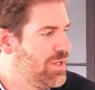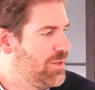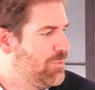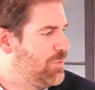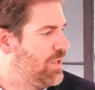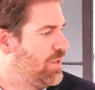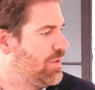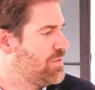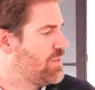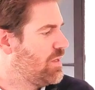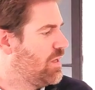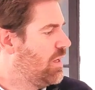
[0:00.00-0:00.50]

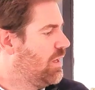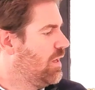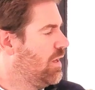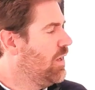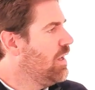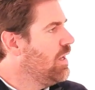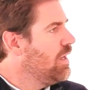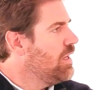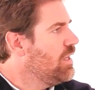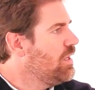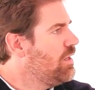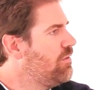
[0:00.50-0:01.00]
Because
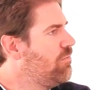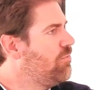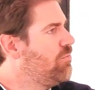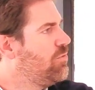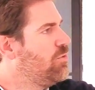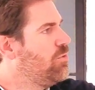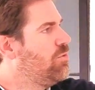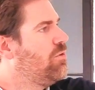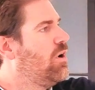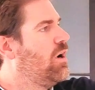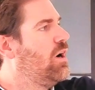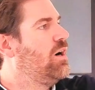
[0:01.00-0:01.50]
if
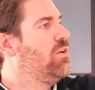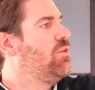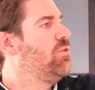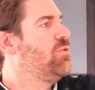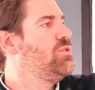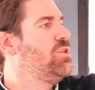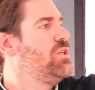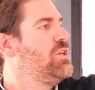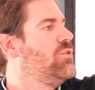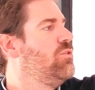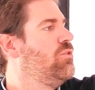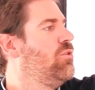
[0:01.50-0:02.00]
you are
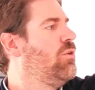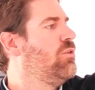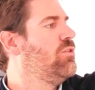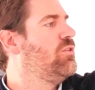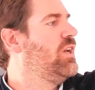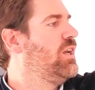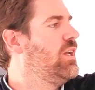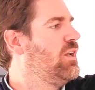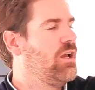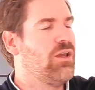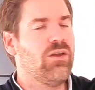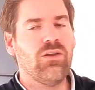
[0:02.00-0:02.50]
using an all
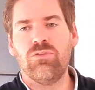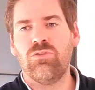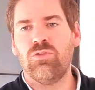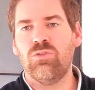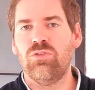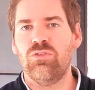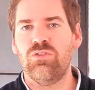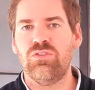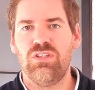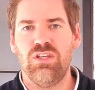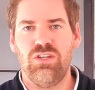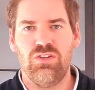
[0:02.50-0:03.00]
tech like total
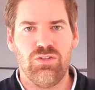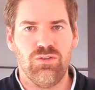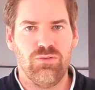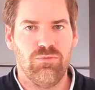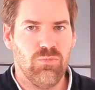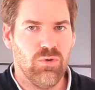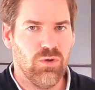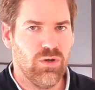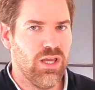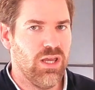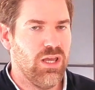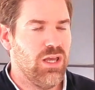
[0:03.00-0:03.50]
station,
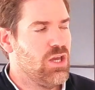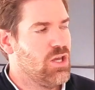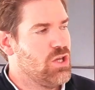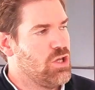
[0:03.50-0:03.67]
okay,